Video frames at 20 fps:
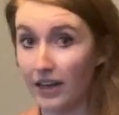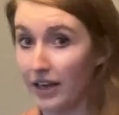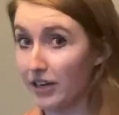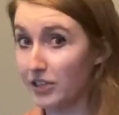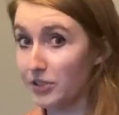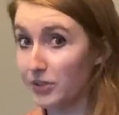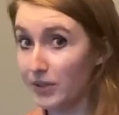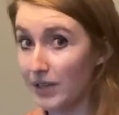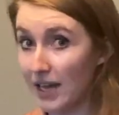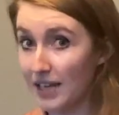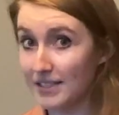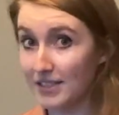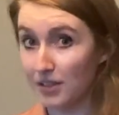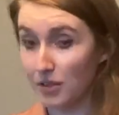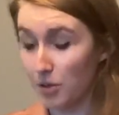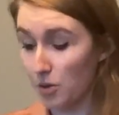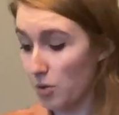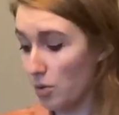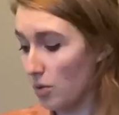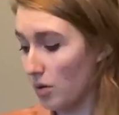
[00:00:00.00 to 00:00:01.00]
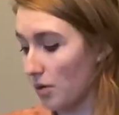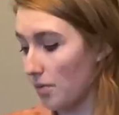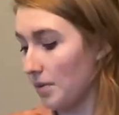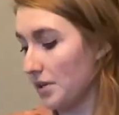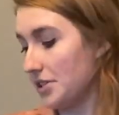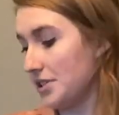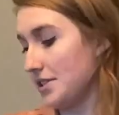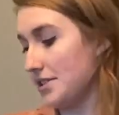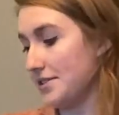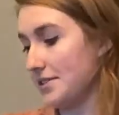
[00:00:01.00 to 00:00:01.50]
It actually only has a liqueur,
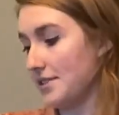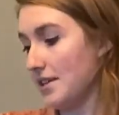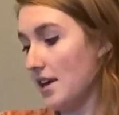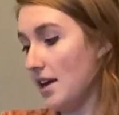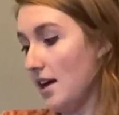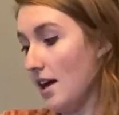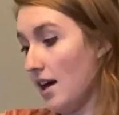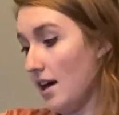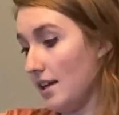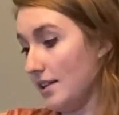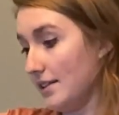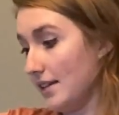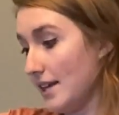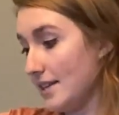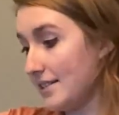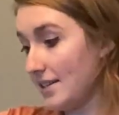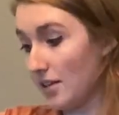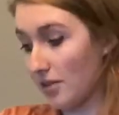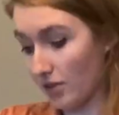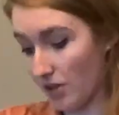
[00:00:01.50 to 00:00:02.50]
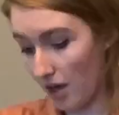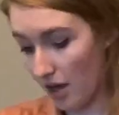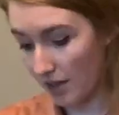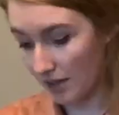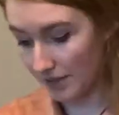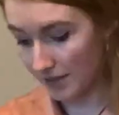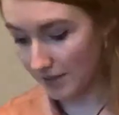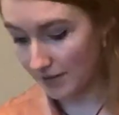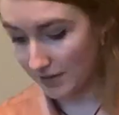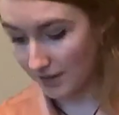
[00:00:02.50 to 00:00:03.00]
which is less
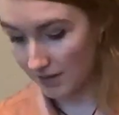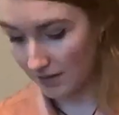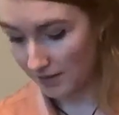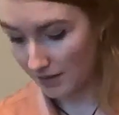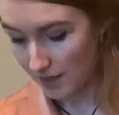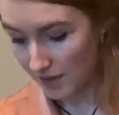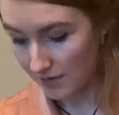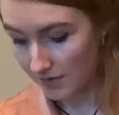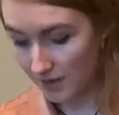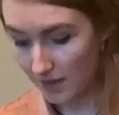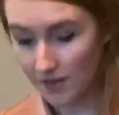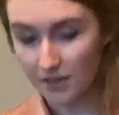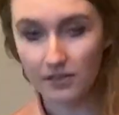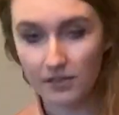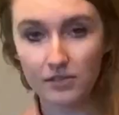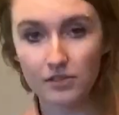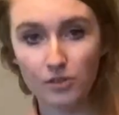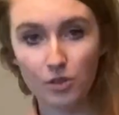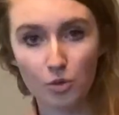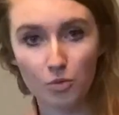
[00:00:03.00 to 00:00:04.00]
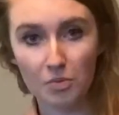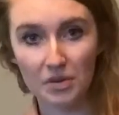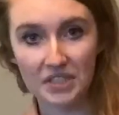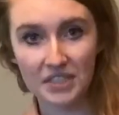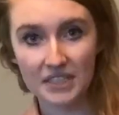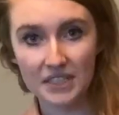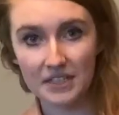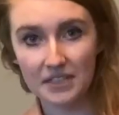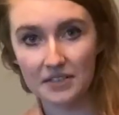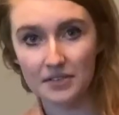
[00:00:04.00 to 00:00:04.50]
alcoholic than your
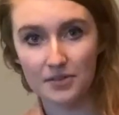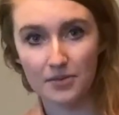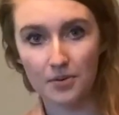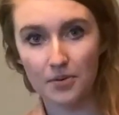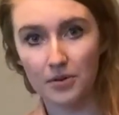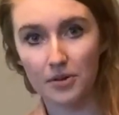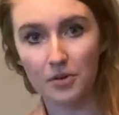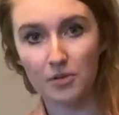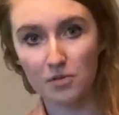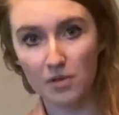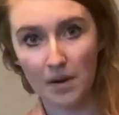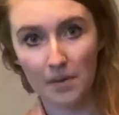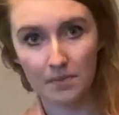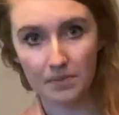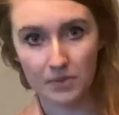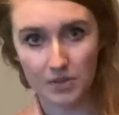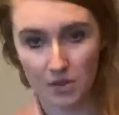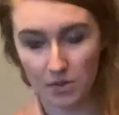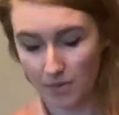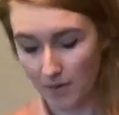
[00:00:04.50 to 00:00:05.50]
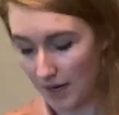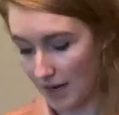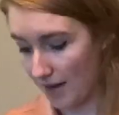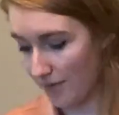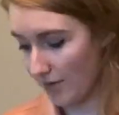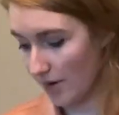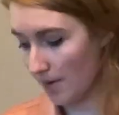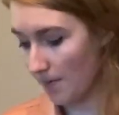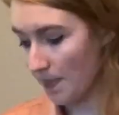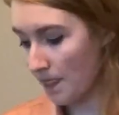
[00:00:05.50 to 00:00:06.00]
whiskeys or your rums or
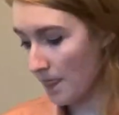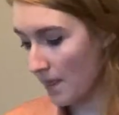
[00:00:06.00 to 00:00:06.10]
whatever.